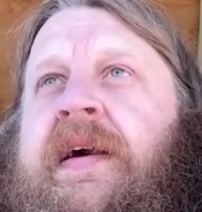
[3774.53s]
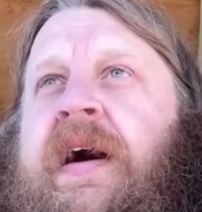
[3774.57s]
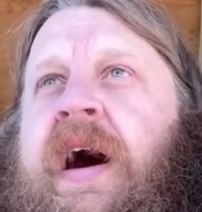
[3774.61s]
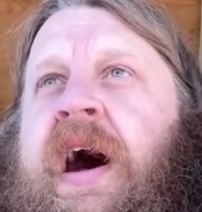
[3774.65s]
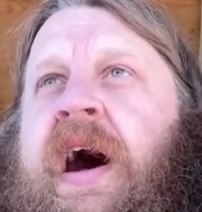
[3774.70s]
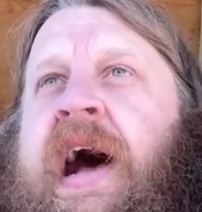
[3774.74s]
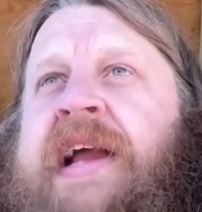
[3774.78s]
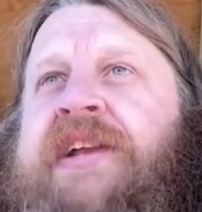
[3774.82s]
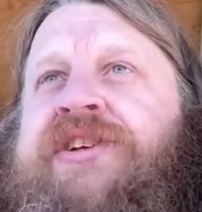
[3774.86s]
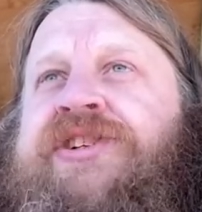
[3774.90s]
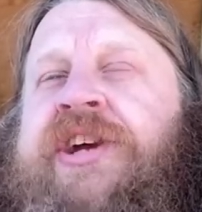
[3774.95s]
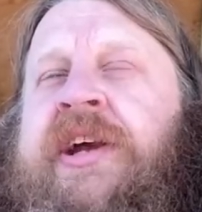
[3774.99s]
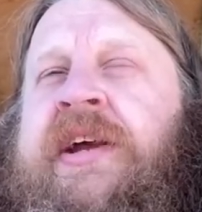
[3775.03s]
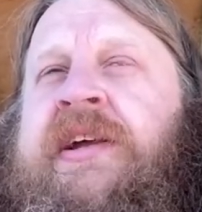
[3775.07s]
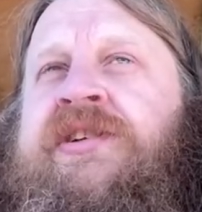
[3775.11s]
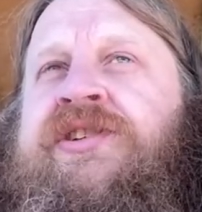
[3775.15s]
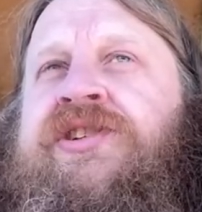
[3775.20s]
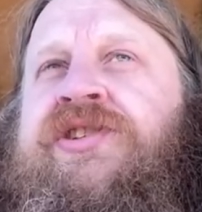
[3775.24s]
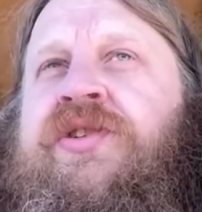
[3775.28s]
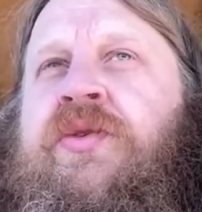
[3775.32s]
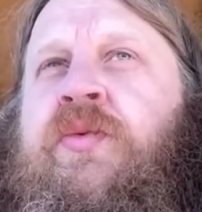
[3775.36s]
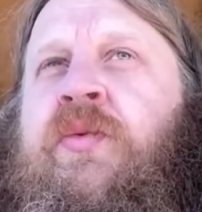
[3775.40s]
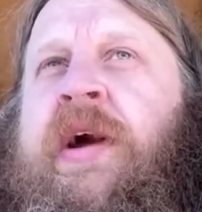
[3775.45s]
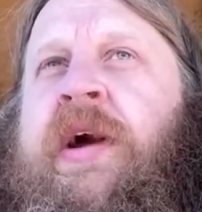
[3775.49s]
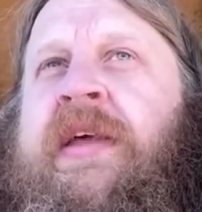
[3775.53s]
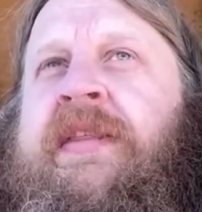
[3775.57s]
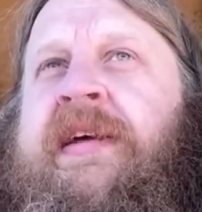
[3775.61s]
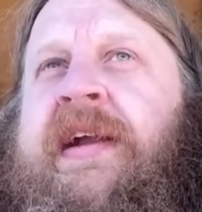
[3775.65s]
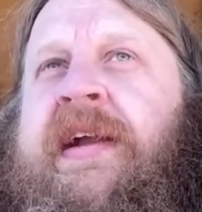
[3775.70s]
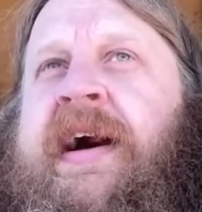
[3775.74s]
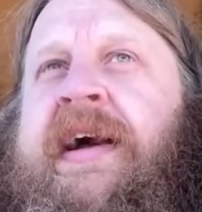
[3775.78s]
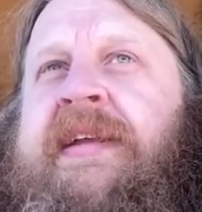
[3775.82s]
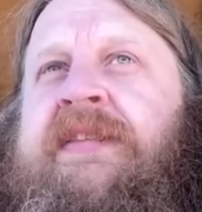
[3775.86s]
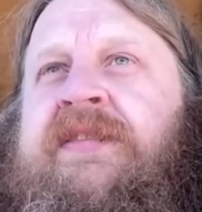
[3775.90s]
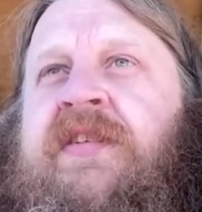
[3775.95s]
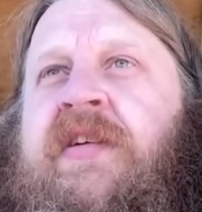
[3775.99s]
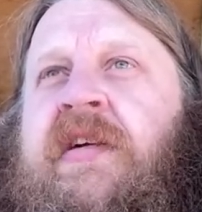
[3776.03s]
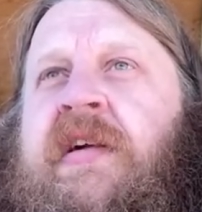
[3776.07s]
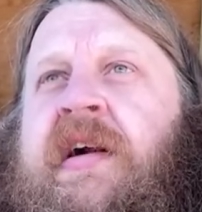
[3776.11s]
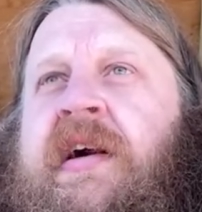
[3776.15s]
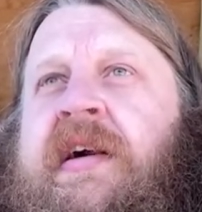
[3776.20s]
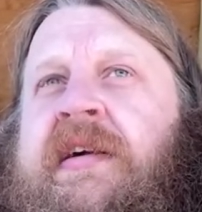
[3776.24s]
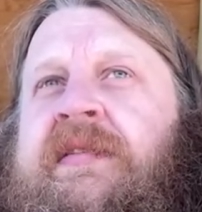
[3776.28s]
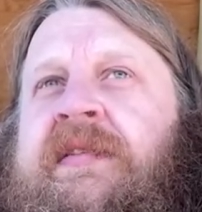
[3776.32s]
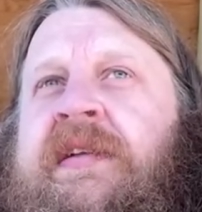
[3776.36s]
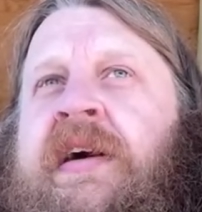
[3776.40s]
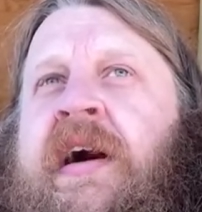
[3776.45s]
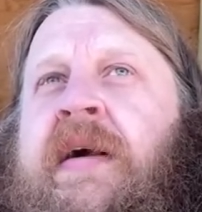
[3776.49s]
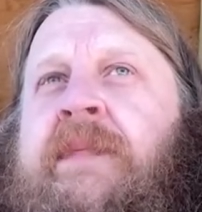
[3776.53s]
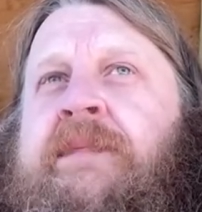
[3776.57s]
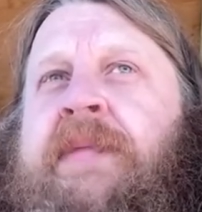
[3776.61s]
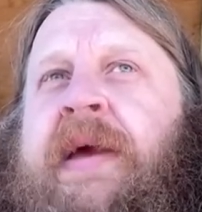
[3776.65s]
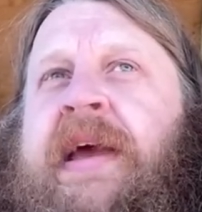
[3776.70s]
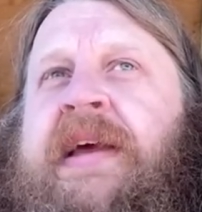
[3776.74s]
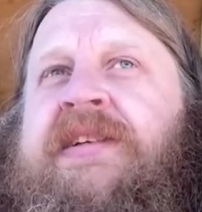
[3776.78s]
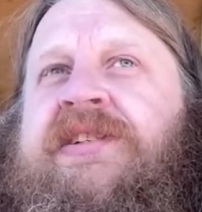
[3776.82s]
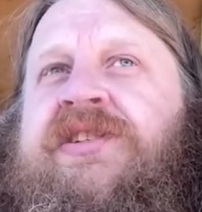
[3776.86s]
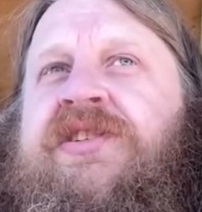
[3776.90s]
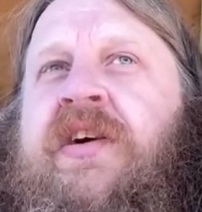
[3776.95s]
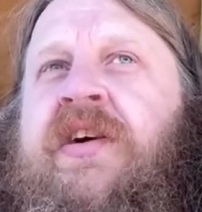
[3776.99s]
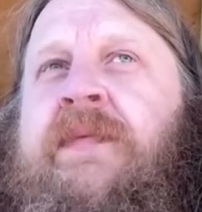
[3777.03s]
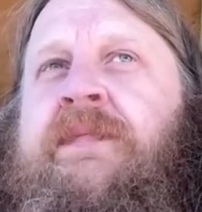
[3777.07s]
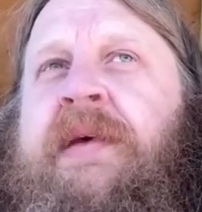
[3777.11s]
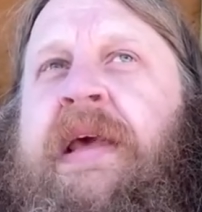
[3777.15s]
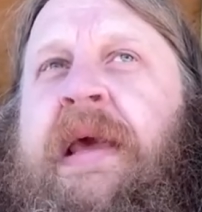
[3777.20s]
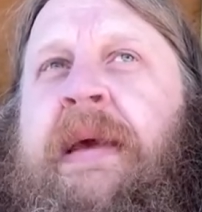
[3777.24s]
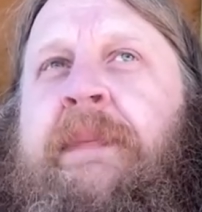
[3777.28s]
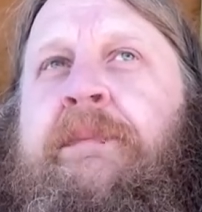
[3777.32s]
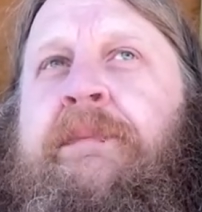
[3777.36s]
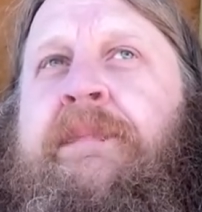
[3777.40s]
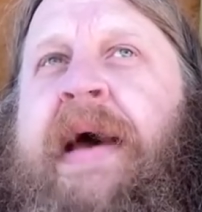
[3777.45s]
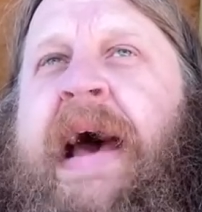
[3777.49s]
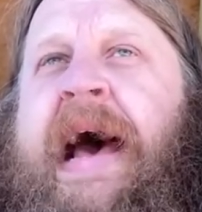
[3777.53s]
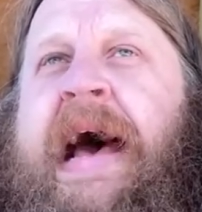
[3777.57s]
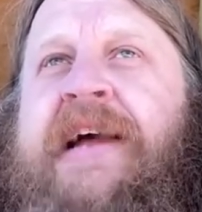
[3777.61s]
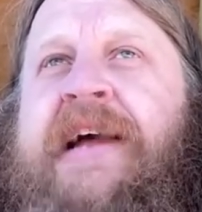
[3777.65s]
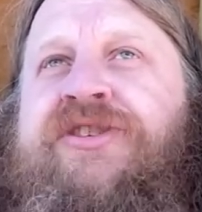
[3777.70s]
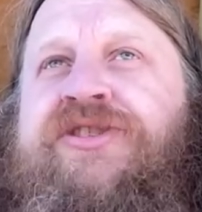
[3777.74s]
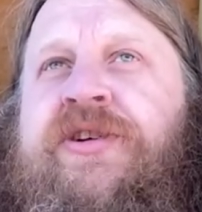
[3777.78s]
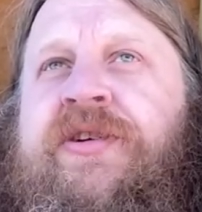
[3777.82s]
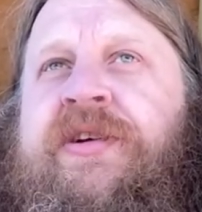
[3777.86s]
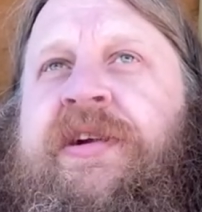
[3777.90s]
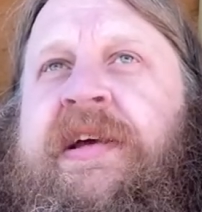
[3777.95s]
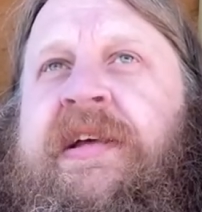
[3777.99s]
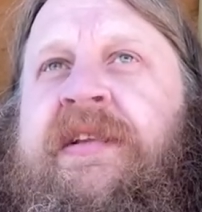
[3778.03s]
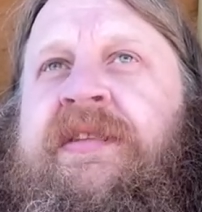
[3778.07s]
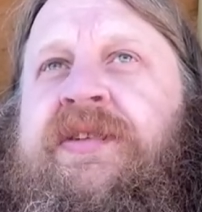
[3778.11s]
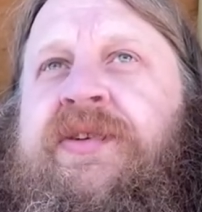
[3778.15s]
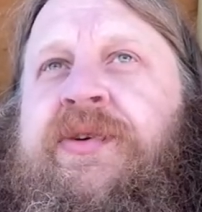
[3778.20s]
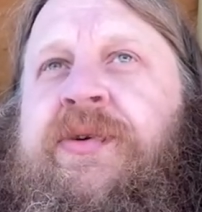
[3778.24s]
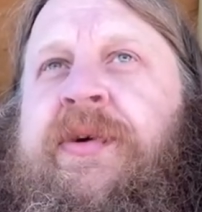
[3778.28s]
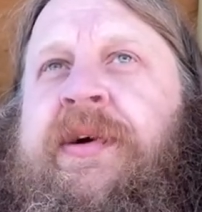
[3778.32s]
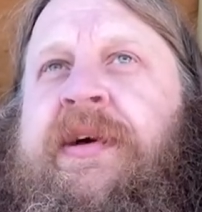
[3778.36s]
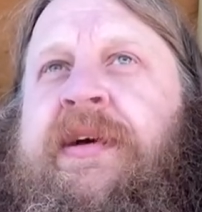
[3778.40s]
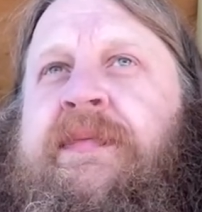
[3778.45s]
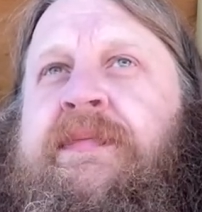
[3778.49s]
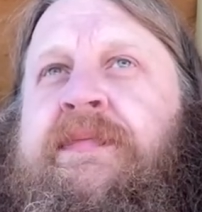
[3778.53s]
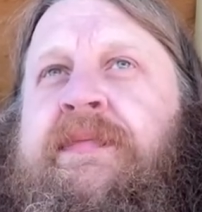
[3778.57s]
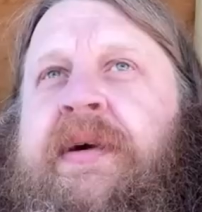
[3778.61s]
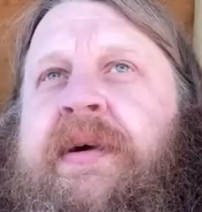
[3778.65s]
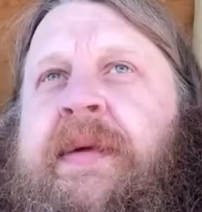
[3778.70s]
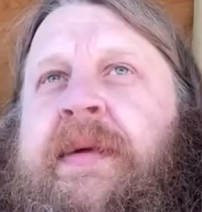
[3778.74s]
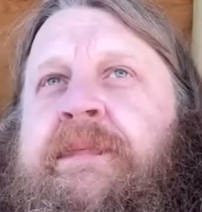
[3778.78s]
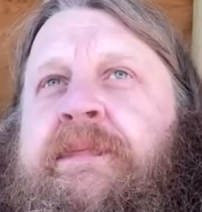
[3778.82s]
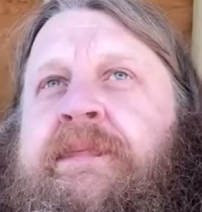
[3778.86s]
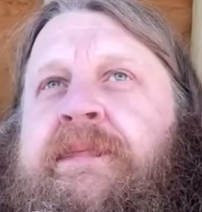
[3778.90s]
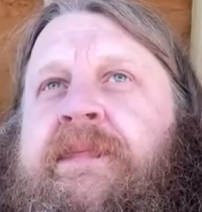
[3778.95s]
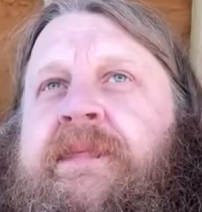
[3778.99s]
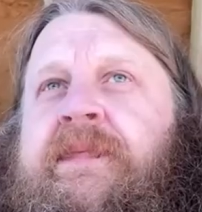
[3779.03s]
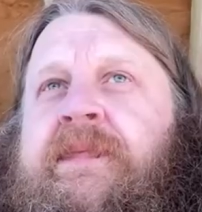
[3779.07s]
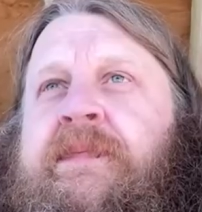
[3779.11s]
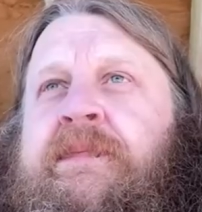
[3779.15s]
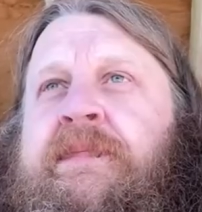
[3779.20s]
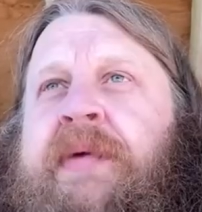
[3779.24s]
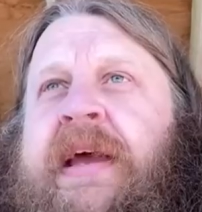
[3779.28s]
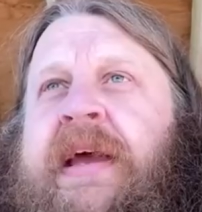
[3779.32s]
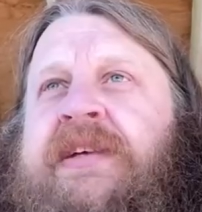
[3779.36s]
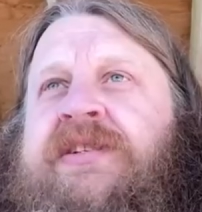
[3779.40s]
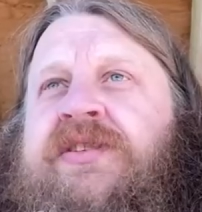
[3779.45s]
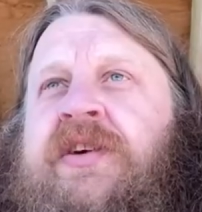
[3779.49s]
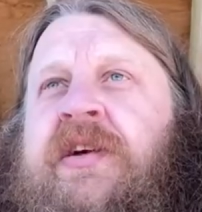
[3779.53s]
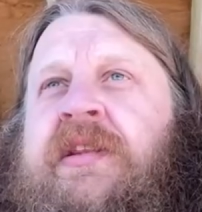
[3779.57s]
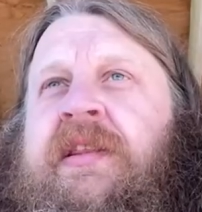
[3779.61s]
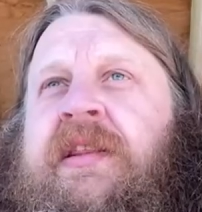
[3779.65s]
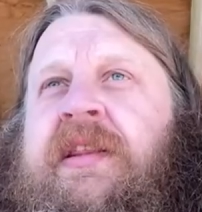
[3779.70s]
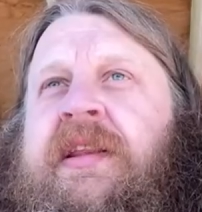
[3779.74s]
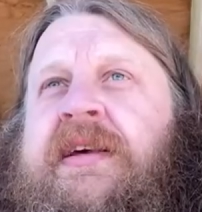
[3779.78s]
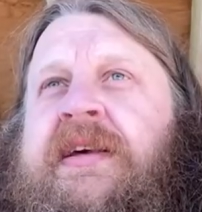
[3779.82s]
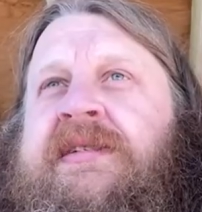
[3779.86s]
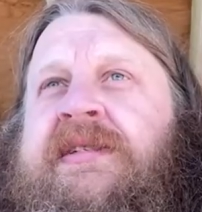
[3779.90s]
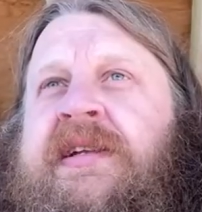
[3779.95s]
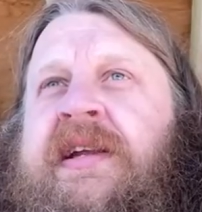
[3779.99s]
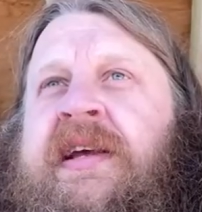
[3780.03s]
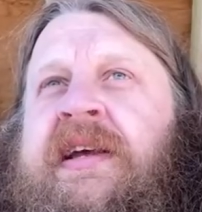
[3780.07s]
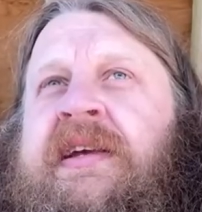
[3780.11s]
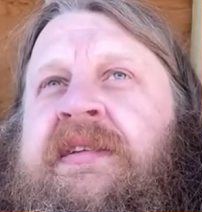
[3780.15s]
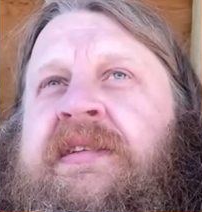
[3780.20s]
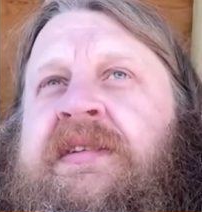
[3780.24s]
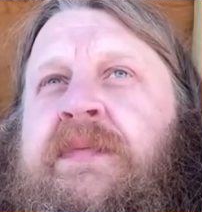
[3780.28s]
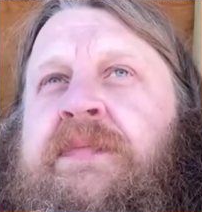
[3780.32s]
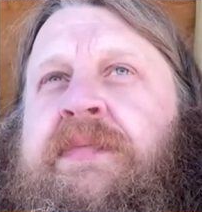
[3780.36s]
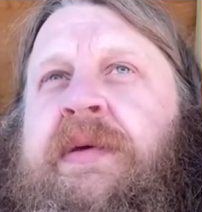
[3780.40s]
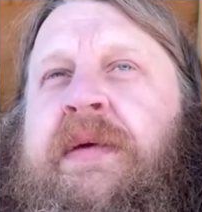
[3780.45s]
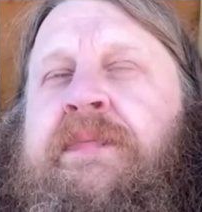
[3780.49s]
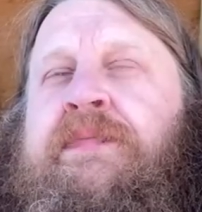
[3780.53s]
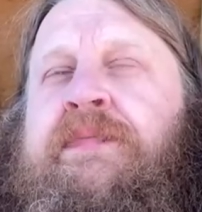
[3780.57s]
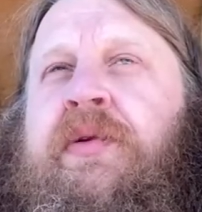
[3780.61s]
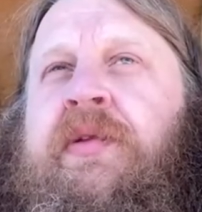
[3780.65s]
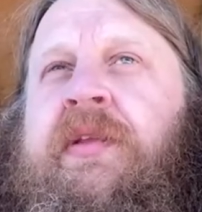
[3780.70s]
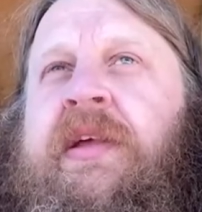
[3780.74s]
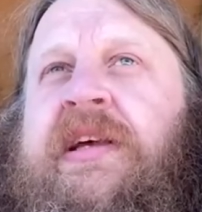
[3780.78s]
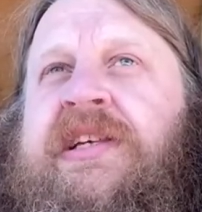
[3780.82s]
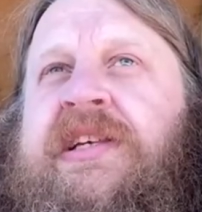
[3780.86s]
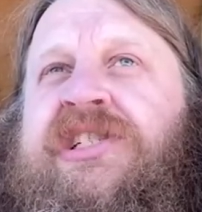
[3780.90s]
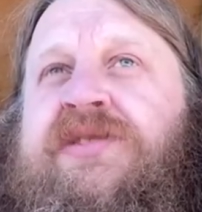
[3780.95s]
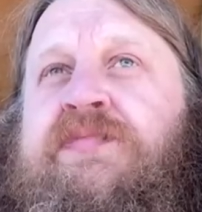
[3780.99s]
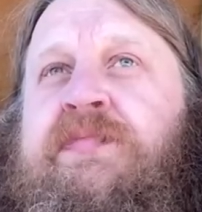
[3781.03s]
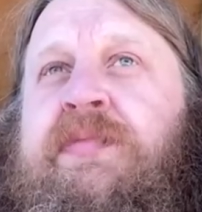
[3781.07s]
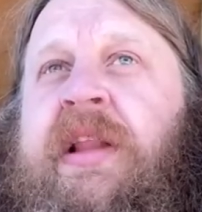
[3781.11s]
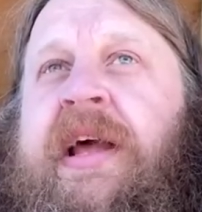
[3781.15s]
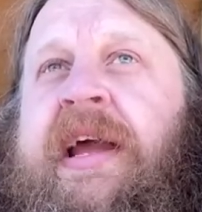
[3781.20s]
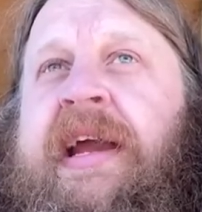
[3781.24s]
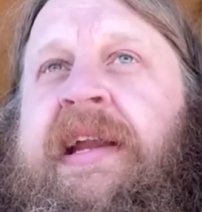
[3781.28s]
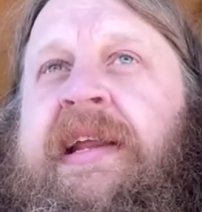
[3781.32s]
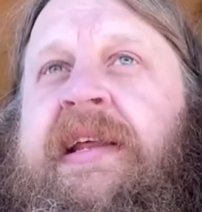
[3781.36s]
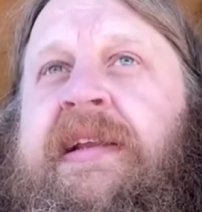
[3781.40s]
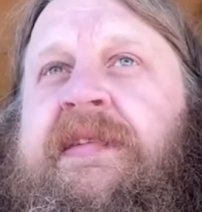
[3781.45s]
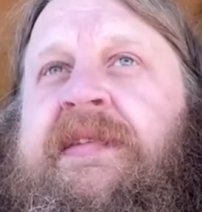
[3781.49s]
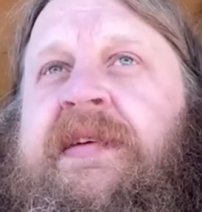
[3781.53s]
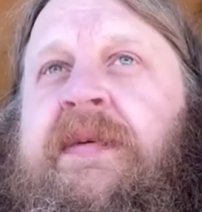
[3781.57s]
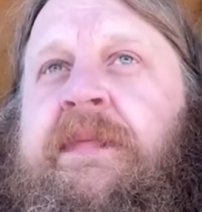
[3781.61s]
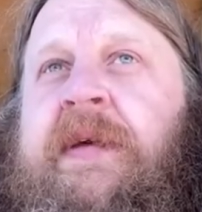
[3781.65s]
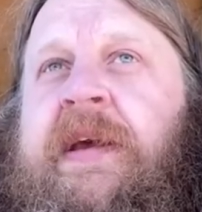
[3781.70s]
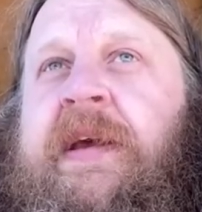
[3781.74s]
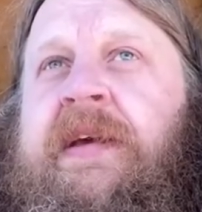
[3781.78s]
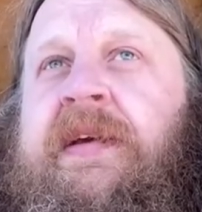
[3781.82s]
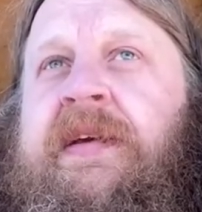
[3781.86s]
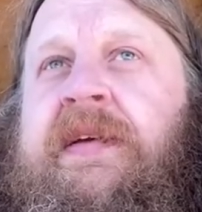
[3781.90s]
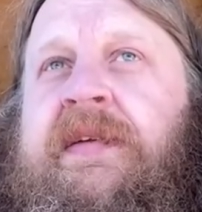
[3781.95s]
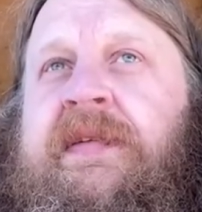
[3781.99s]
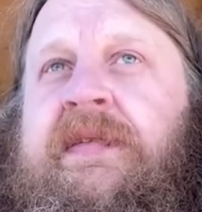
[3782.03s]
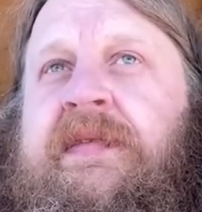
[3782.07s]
I changed the way that I talk, not based on being badgered into it, but based on listening to people explain it to me.